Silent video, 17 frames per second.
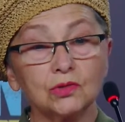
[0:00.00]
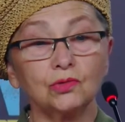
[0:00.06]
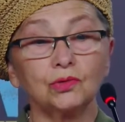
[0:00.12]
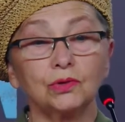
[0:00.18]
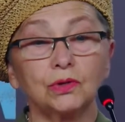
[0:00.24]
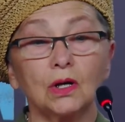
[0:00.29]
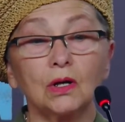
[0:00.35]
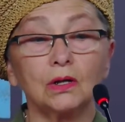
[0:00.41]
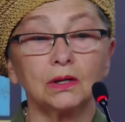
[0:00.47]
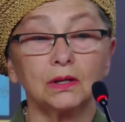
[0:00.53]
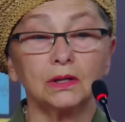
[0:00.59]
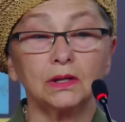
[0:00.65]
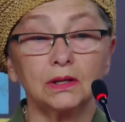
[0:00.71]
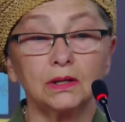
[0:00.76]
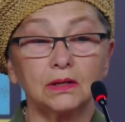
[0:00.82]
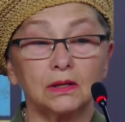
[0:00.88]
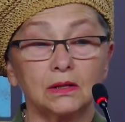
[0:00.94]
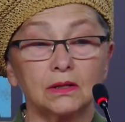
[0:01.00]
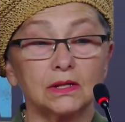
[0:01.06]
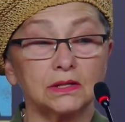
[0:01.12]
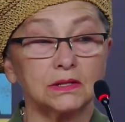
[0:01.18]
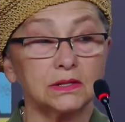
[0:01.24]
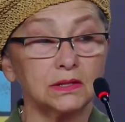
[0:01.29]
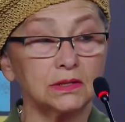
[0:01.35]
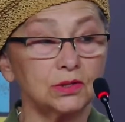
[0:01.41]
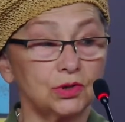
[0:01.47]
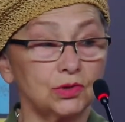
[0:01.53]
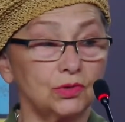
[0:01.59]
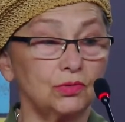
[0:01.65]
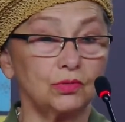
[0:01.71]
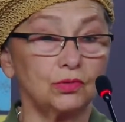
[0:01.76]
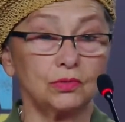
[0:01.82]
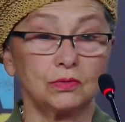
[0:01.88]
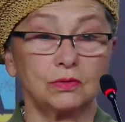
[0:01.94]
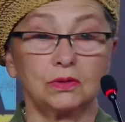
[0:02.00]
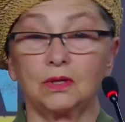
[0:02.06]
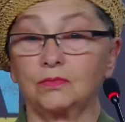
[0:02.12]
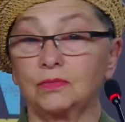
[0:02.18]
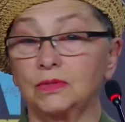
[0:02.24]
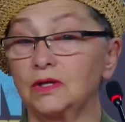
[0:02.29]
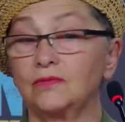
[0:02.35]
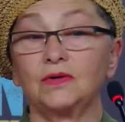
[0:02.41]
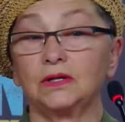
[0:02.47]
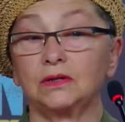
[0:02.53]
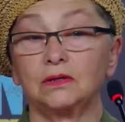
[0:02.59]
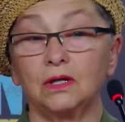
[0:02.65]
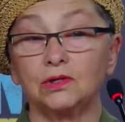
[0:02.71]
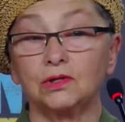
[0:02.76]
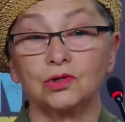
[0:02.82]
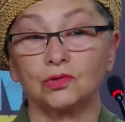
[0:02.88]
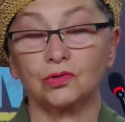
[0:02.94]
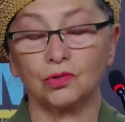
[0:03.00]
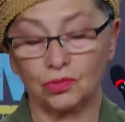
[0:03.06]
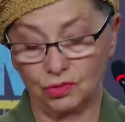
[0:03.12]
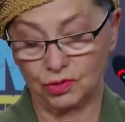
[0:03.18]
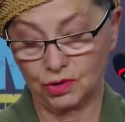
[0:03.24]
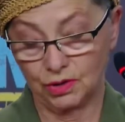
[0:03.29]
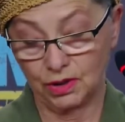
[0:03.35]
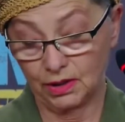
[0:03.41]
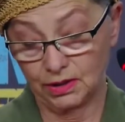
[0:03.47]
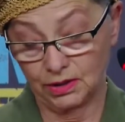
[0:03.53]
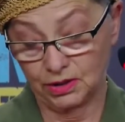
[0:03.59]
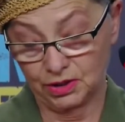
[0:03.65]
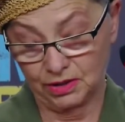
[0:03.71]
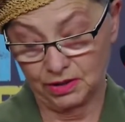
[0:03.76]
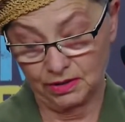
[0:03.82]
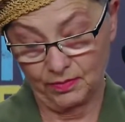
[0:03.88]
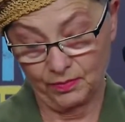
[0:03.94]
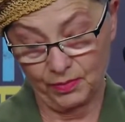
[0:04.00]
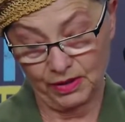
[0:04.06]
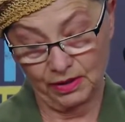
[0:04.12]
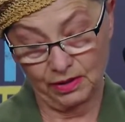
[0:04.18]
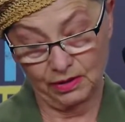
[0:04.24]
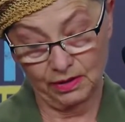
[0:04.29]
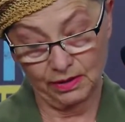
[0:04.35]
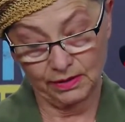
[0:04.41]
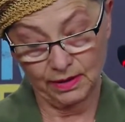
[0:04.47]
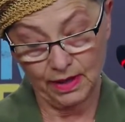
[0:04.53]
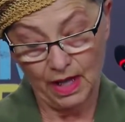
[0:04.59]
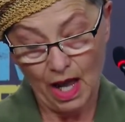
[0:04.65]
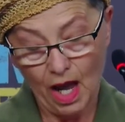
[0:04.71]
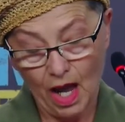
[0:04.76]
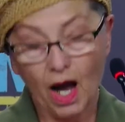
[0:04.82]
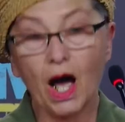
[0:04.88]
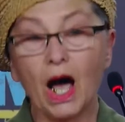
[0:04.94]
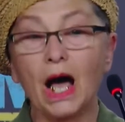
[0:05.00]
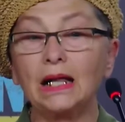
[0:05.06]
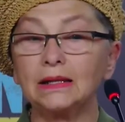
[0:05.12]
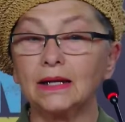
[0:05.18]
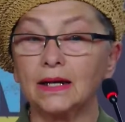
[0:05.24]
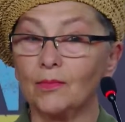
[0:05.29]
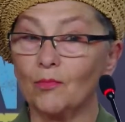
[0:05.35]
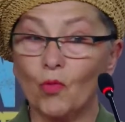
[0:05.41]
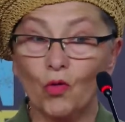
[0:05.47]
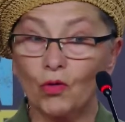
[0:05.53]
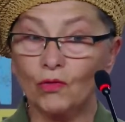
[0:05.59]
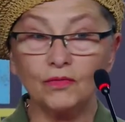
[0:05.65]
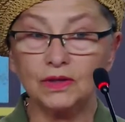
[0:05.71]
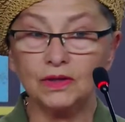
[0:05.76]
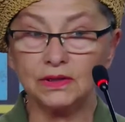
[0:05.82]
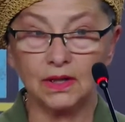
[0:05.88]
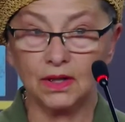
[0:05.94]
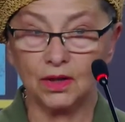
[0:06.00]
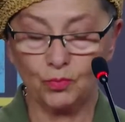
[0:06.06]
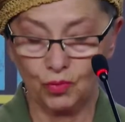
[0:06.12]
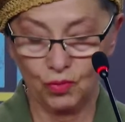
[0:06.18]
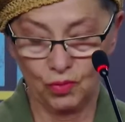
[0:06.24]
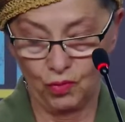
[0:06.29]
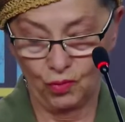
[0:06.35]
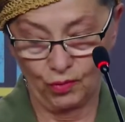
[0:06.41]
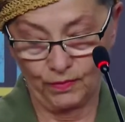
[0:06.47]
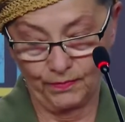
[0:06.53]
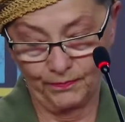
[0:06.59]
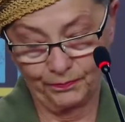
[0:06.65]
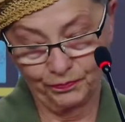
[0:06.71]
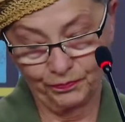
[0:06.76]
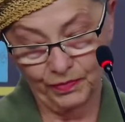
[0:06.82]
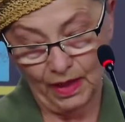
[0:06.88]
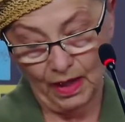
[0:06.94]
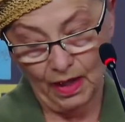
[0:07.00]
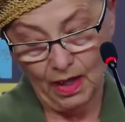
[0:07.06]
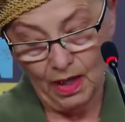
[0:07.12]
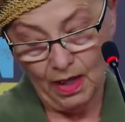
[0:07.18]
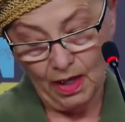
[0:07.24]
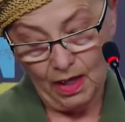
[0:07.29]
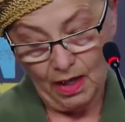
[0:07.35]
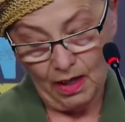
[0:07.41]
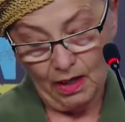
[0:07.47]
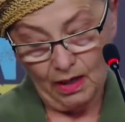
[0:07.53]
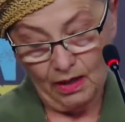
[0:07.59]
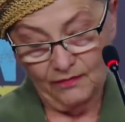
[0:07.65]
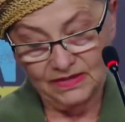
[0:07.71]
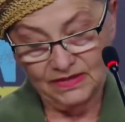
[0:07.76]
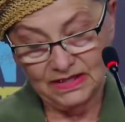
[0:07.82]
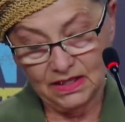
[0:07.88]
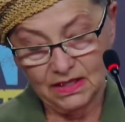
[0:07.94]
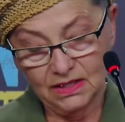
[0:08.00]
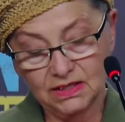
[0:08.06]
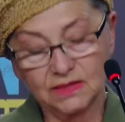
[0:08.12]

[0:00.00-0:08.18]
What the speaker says: literature and Ukrainian history, both modern and literature, for example, of 19th century, but not language.